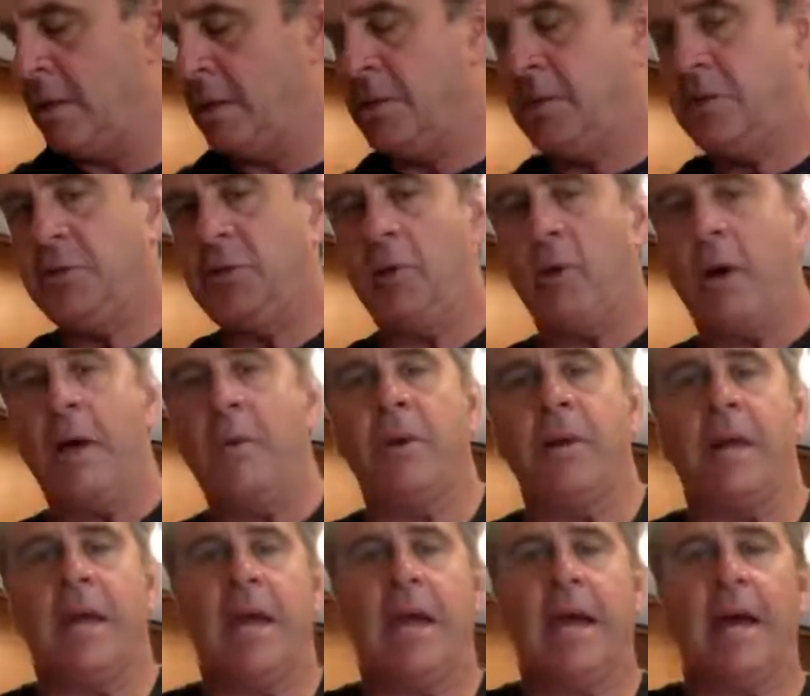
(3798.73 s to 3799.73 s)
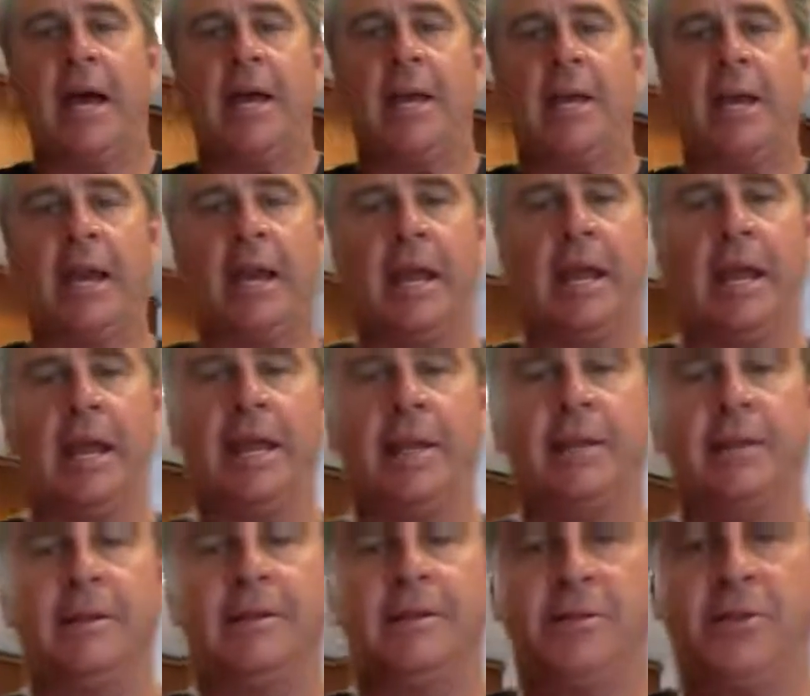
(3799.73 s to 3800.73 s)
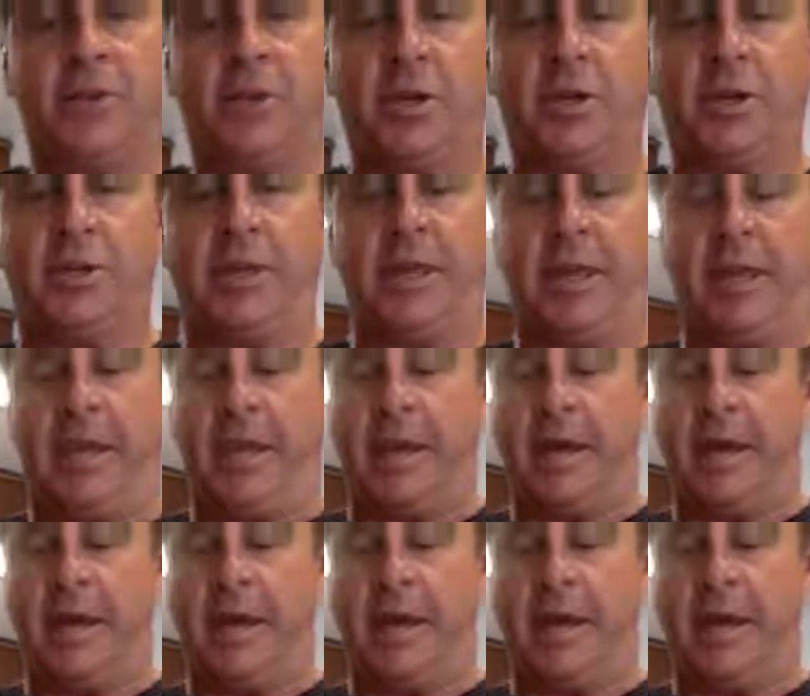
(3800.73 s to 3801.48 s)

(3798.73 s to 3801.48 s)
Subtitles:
So I went ahead and took the